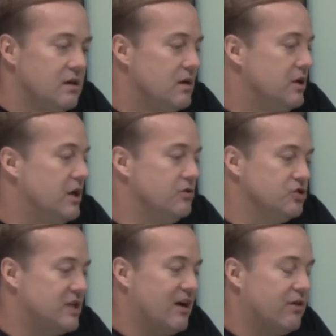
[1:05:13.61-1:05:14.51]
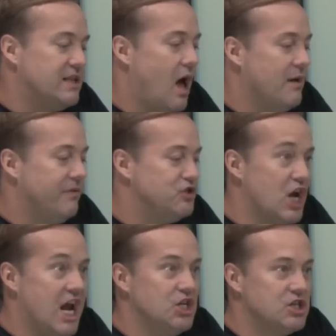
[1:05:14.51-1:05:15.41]
You know, just that great time of
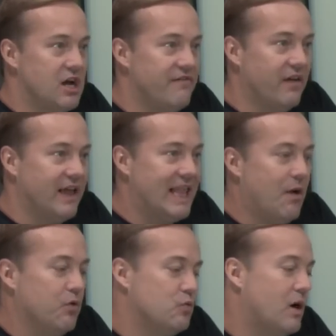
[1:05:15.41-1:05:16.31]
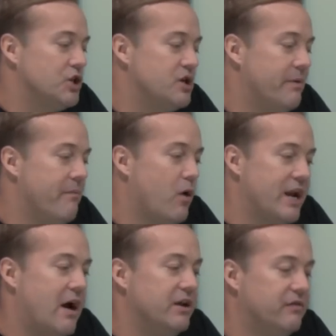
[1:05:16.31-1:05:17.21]
change. I felt like that was where I should have been born.
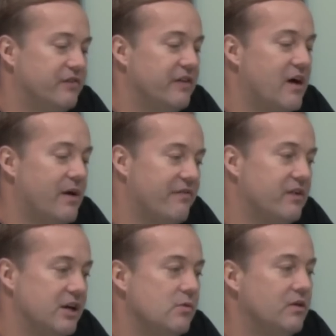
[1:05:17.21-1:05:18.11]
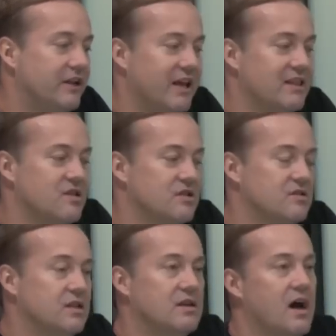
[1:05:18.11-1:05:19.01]
Now I don't feel that way. I feel equally like this
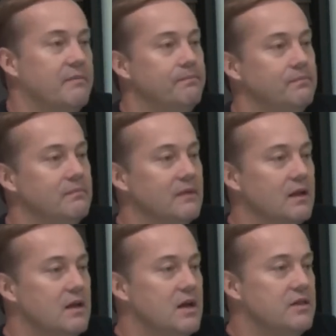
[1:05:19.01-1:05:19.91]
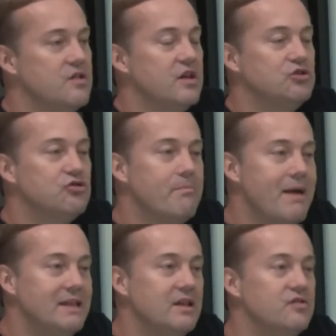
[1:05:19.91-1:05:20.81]
is the time. Yeah. There's a
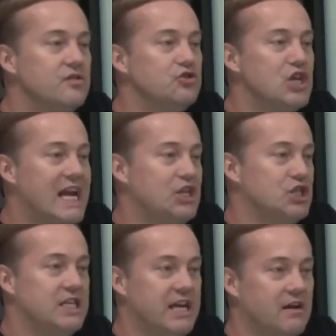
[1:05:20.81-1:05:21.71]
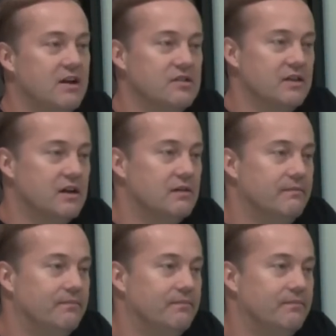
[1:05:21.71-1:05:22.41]
tremendous change in the air, isn't there?